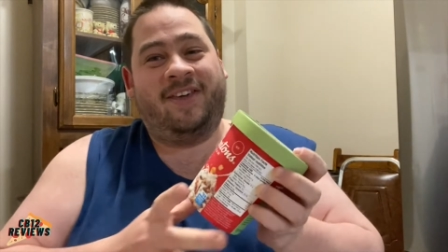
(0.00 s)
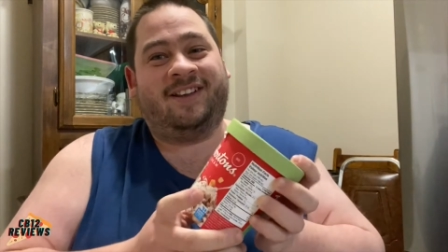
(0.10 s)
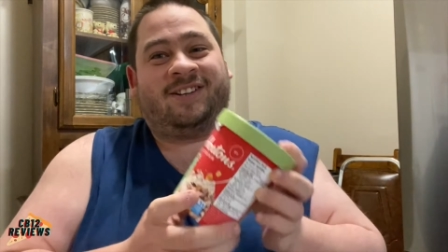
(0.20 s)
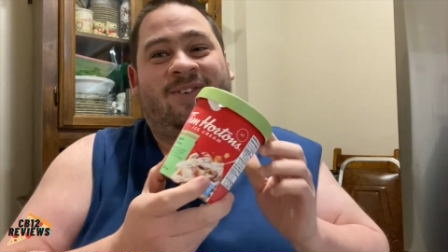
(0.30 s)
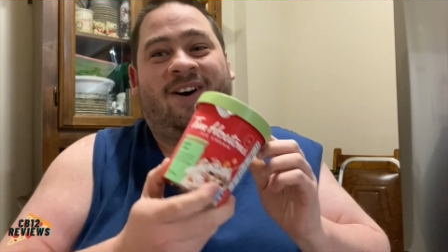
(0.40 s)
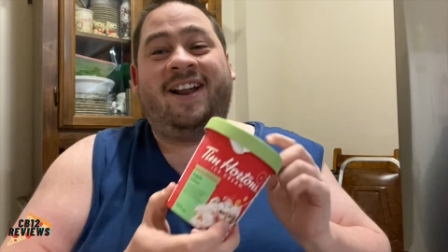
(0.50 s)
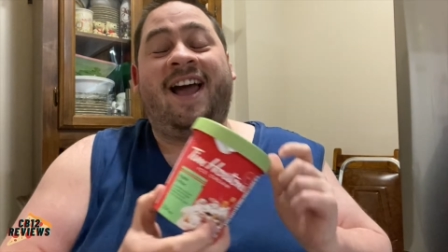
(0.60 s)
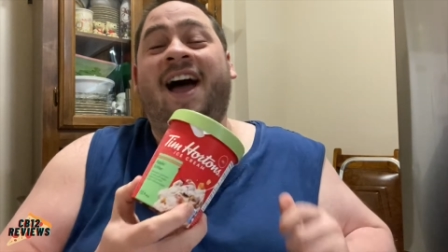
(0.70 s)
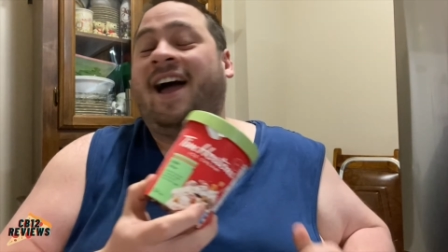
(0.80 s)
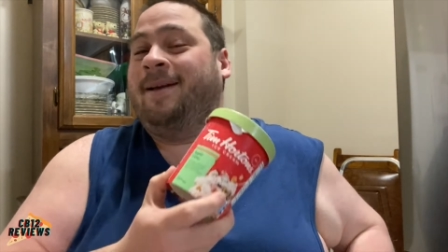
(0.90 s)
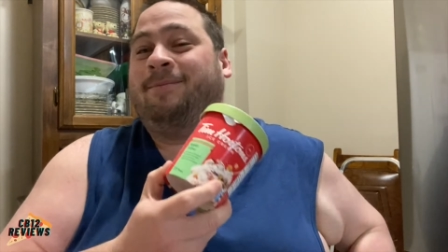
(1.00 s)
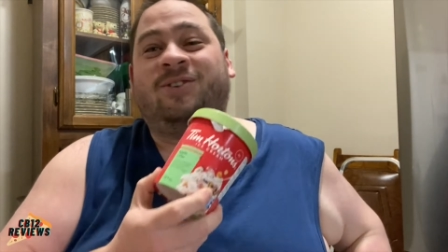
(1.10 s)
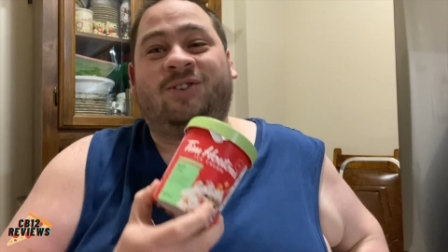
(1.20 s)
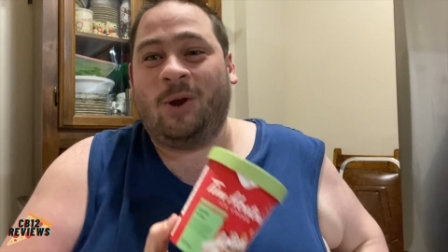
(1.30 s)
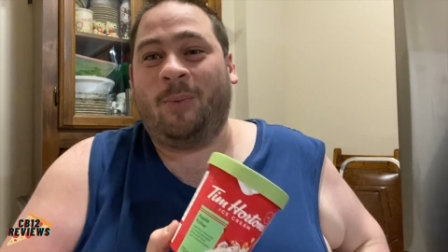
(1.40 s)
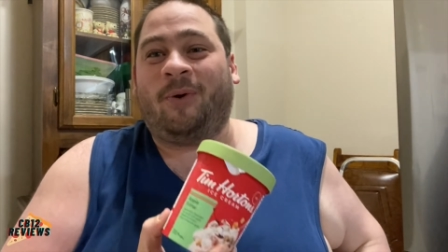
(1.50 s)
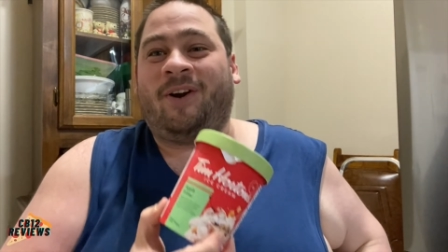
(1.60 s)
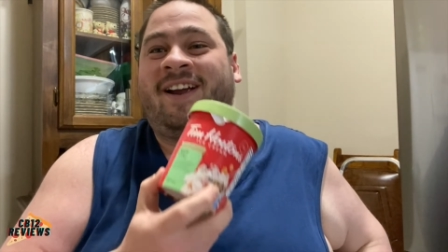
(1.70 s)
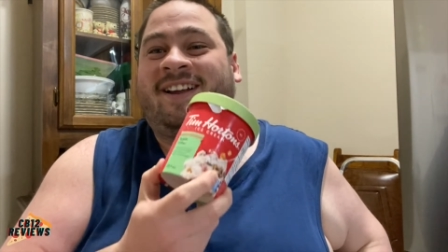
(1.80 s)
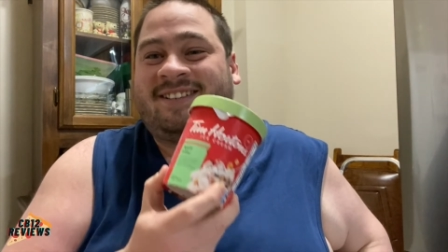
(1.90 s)
This one I am
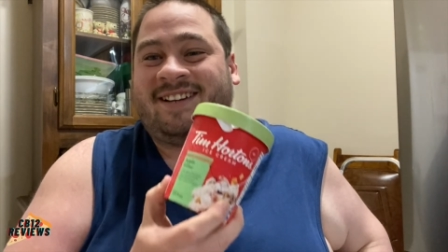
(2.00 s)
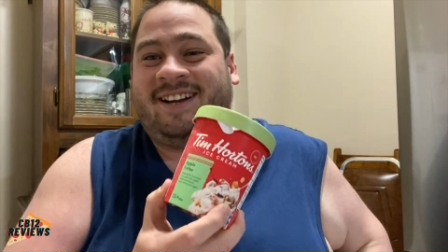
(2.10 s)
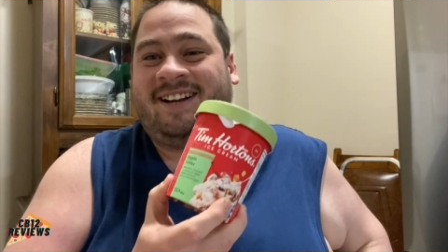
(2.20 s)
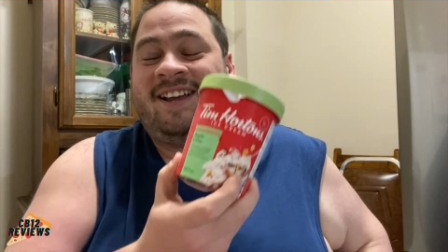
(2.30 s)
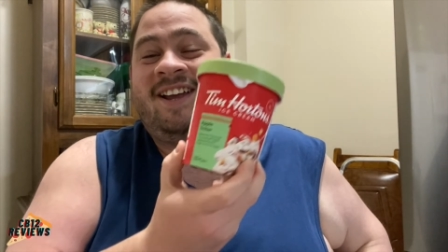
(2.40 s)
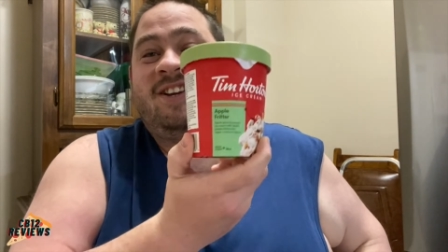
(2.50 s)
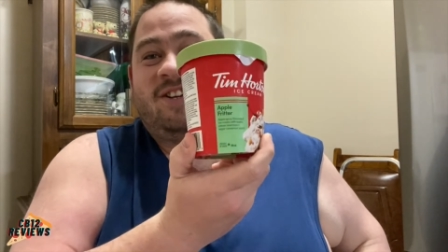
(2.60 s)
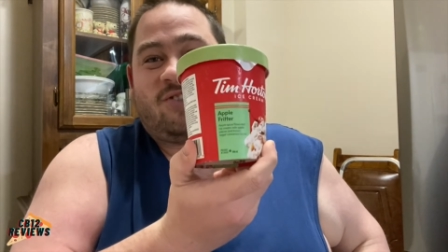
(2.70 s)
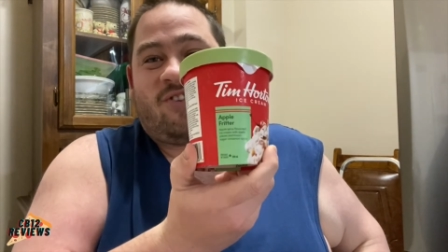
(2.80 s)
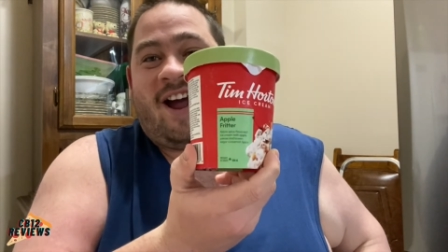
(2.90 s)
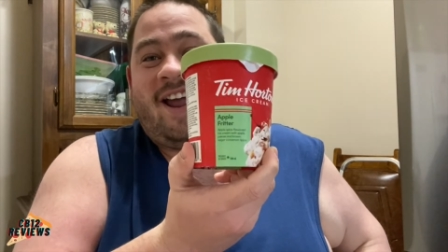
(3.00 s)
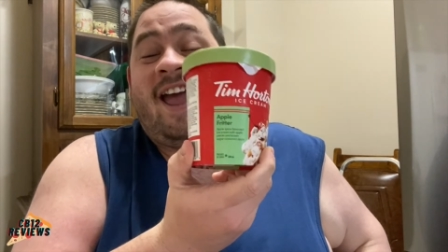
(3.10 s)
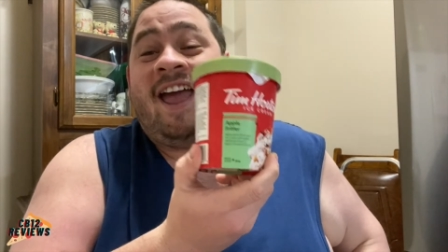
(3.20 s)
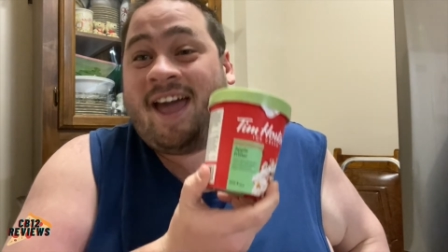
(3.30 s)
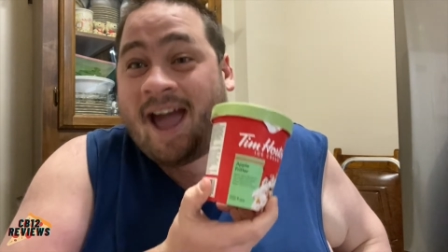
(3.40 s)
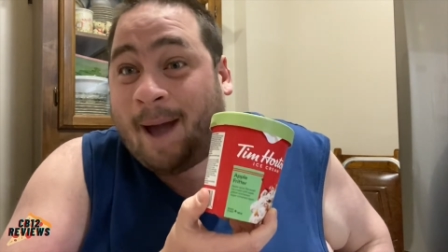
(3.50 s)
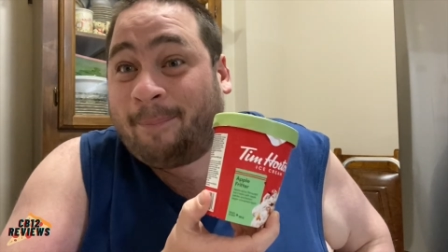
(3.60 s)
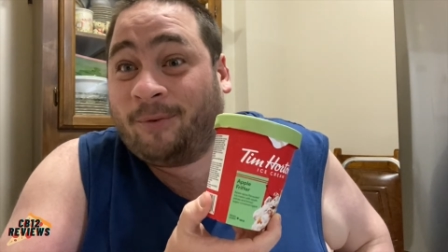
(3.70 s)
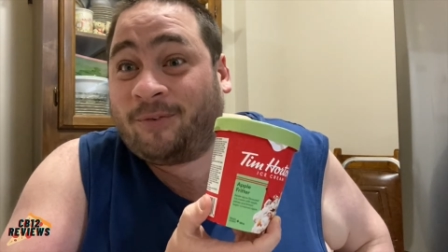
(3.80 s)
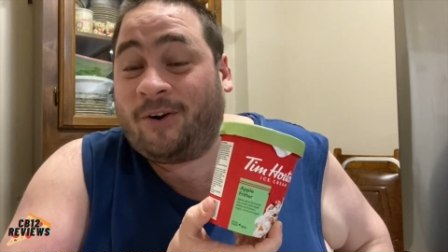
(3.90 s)
super excited to try
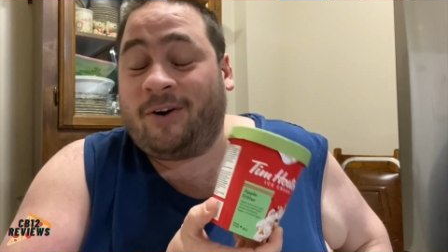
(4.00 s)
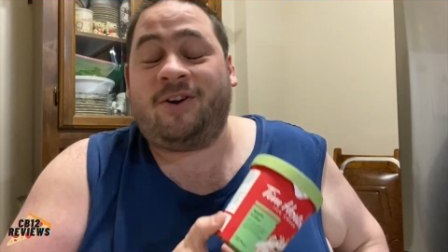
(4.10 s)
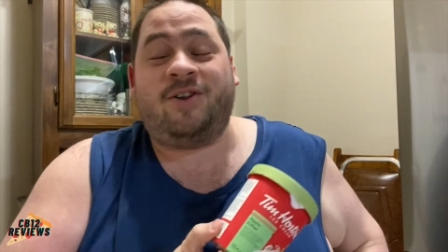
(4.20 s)
apple fritter.